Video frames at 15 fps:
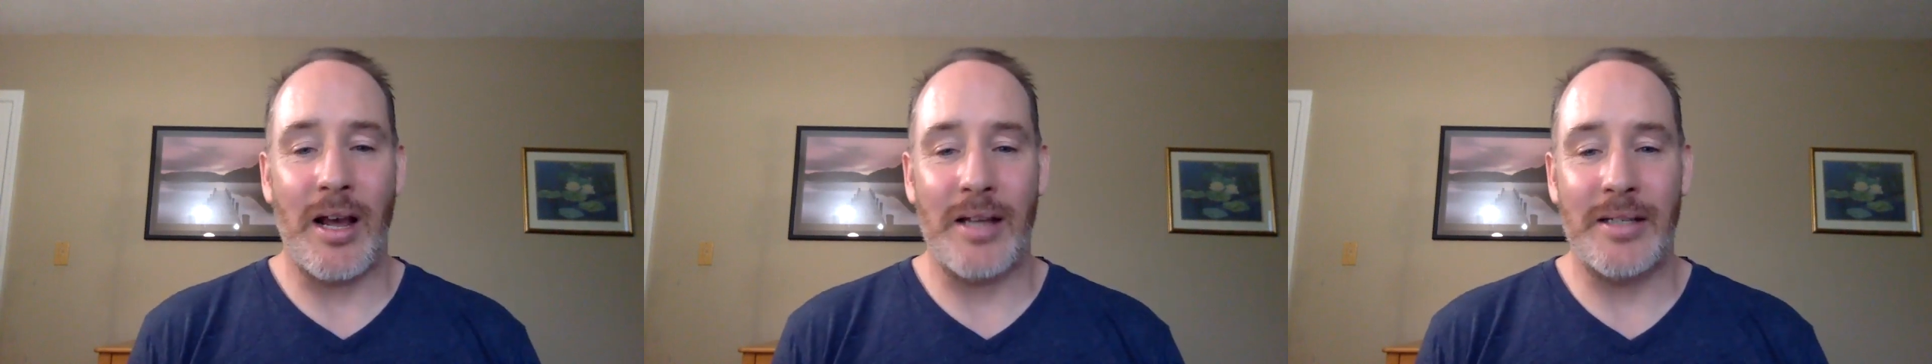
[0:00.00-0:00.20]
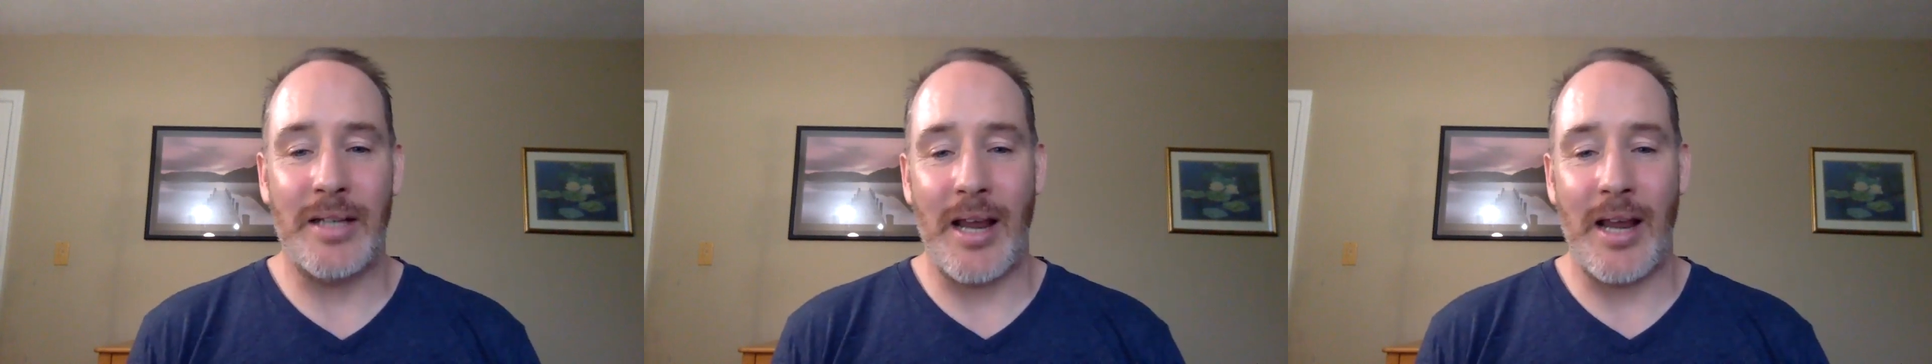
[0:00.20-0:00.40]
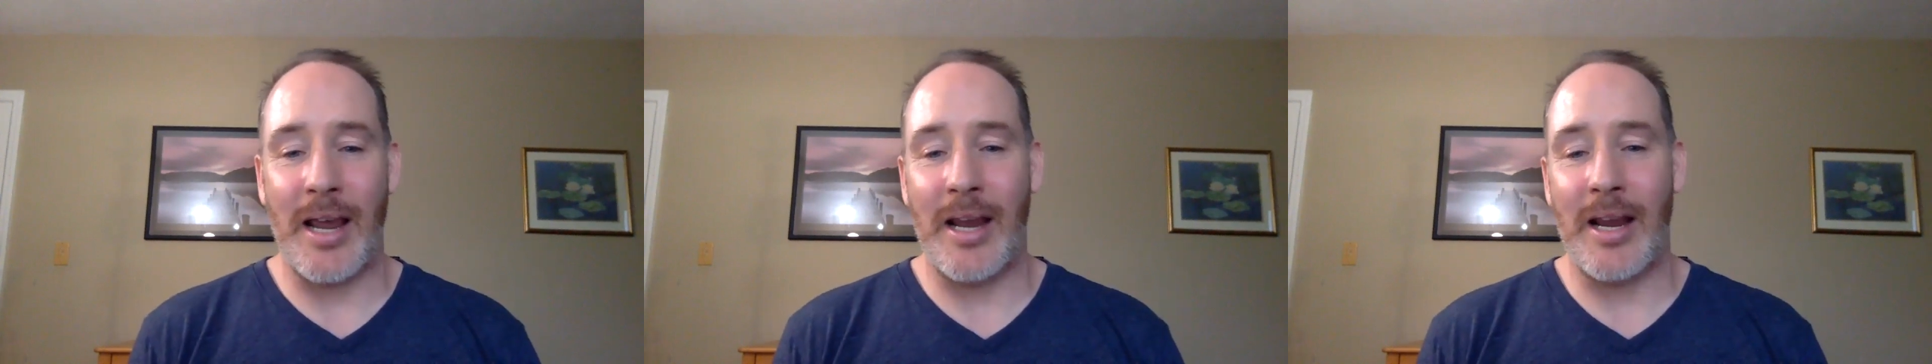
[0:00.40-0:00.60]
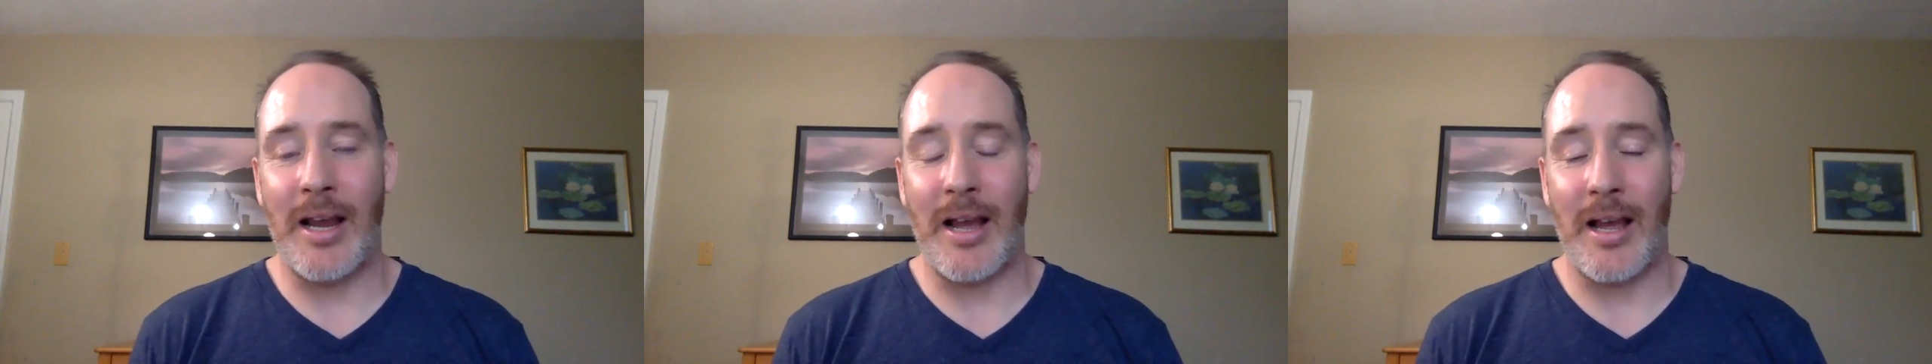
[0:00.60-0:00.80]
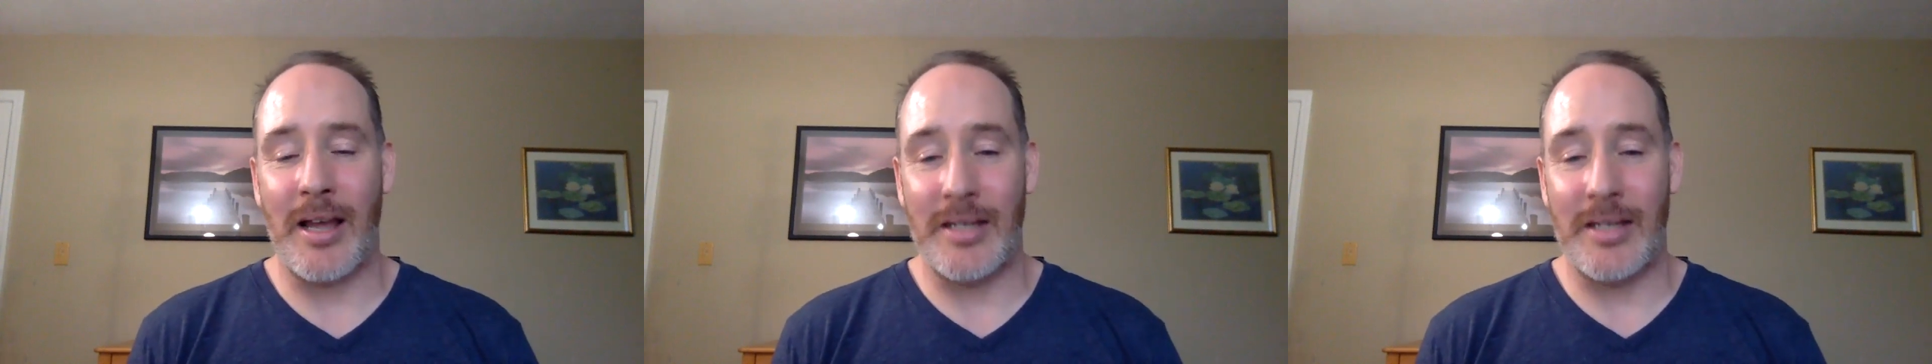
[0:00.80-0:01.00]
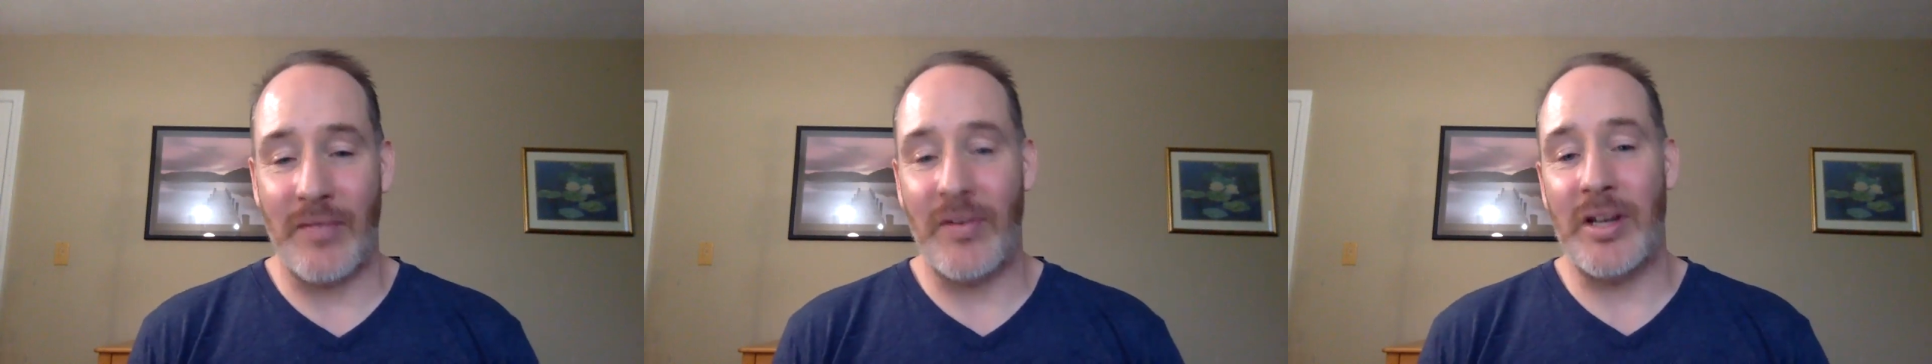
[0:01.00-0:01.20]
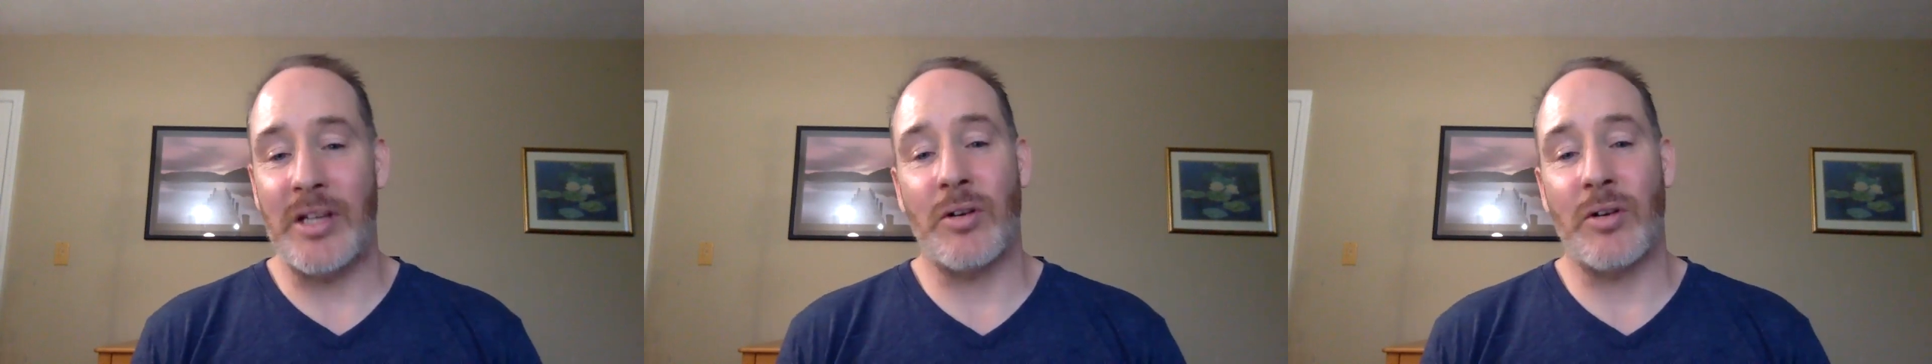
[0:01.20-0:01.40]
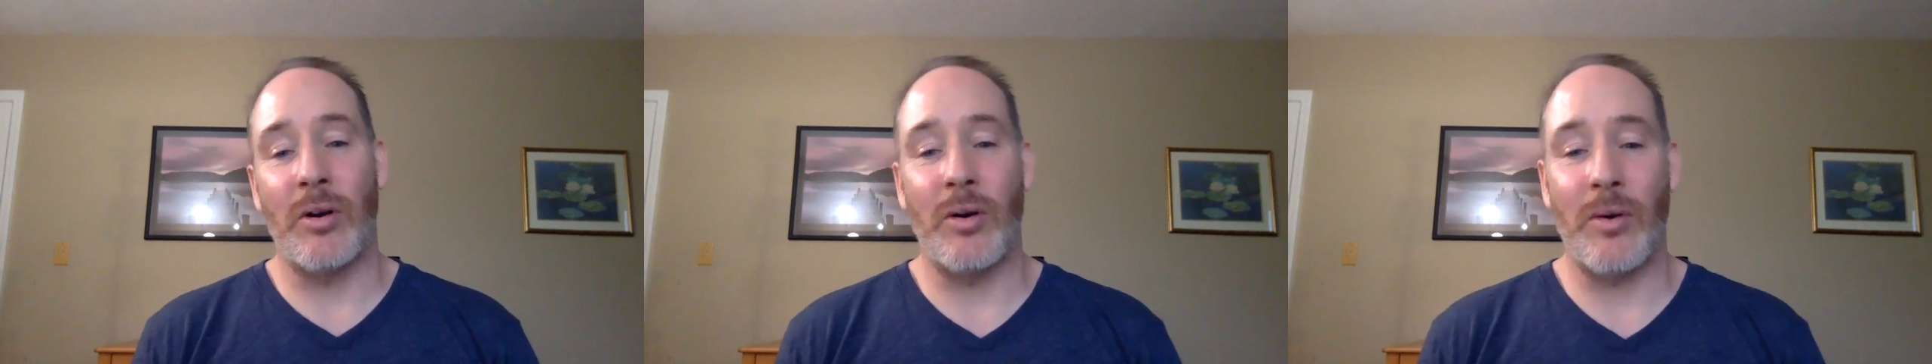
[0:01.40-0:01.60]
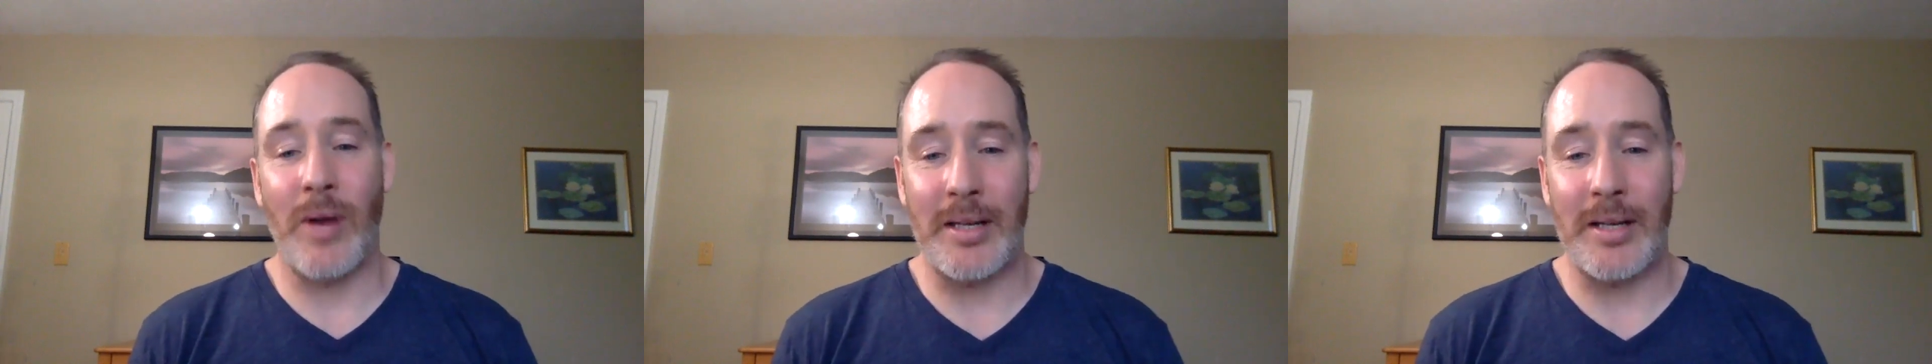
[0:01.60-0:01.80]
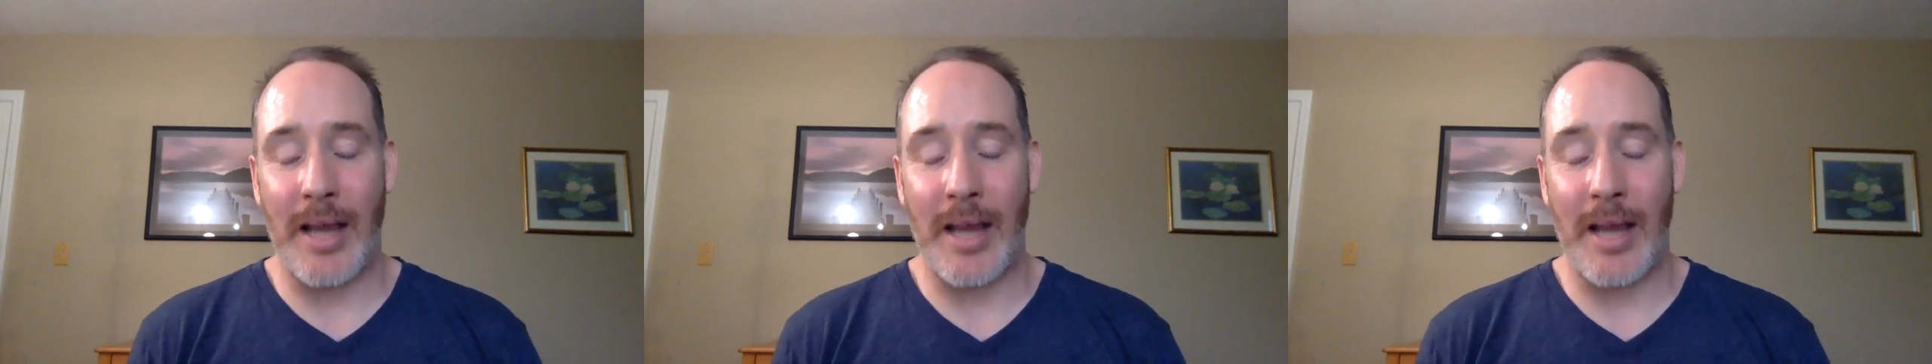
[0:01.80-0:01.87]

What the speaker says: Today, Tiffany's crew got